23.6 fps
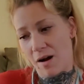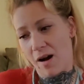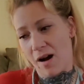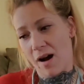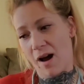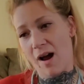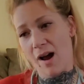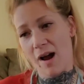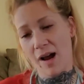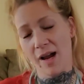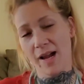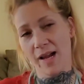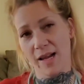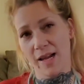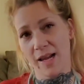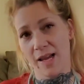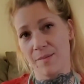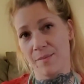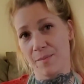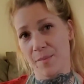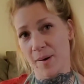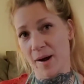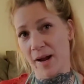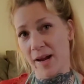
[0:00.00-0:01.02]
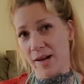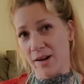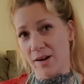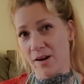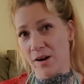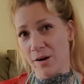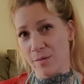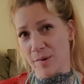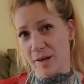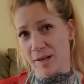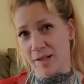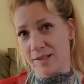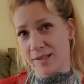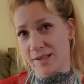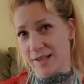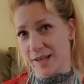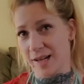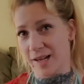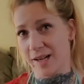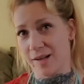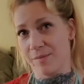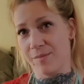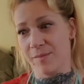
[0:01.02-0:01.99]
I, in my garment,
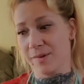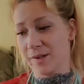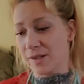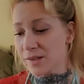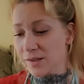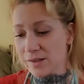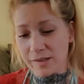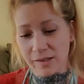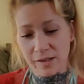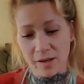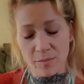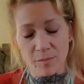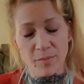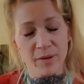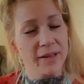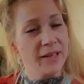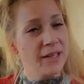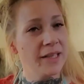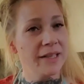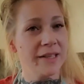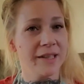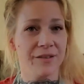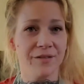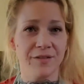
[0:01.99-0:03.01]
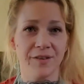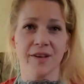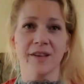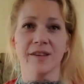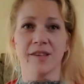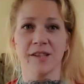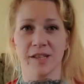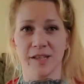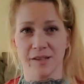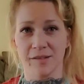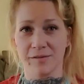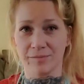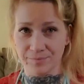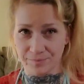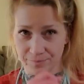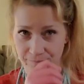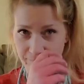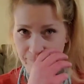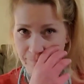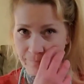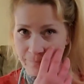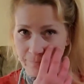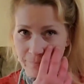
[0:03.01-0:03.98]
am completely filthy
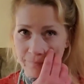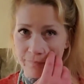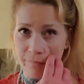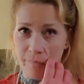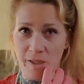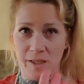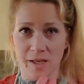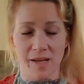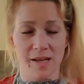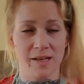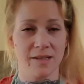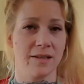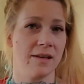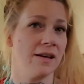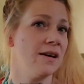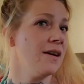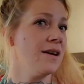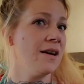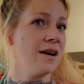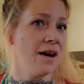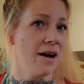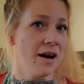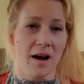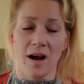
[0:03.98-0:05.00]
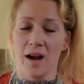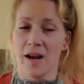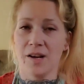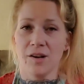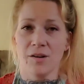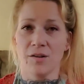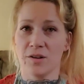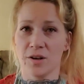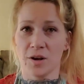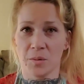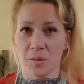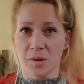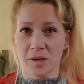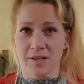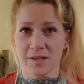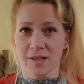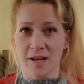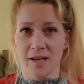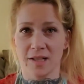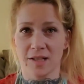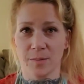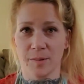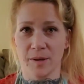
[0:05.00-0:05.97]
because I don't know what it's
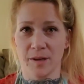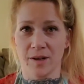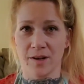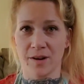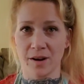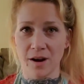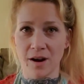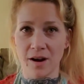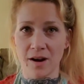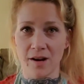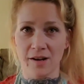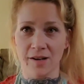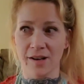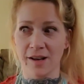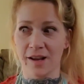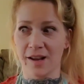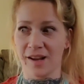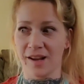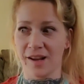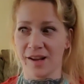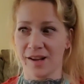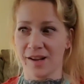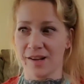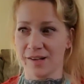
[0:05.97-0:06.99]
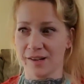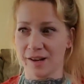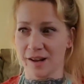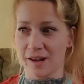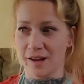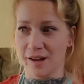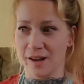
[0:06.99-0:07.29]
like to be a God, and